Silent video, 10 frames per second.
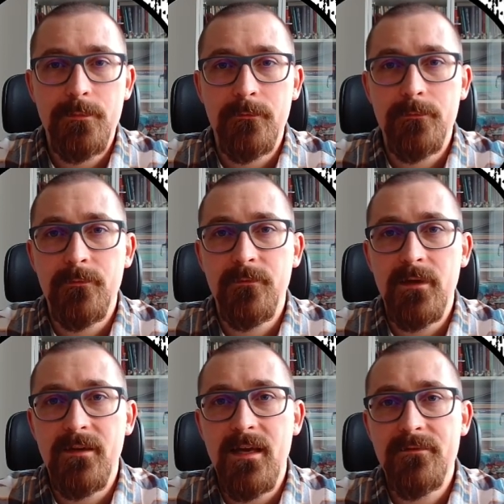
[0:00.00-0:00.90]

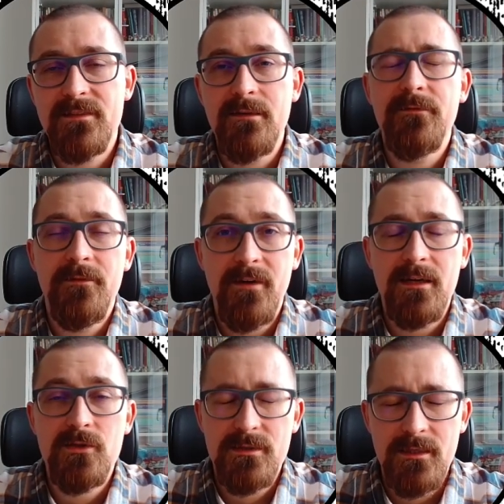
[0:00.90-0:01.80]
FCMV
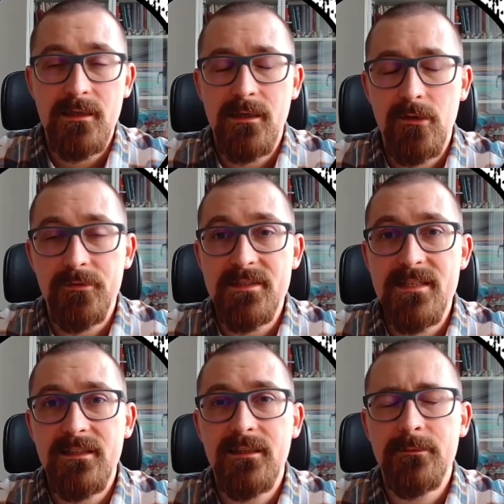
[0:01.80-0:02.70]
functions, I already
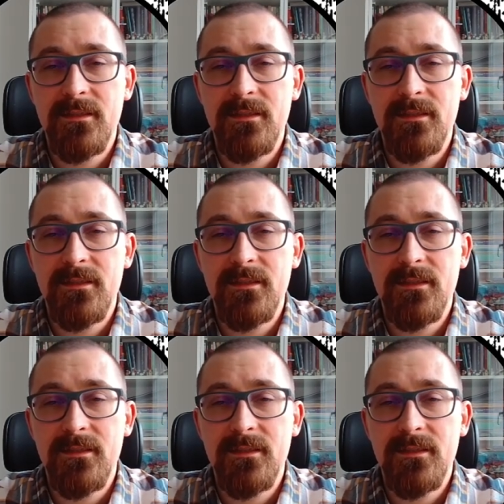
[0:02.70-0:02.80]
said that,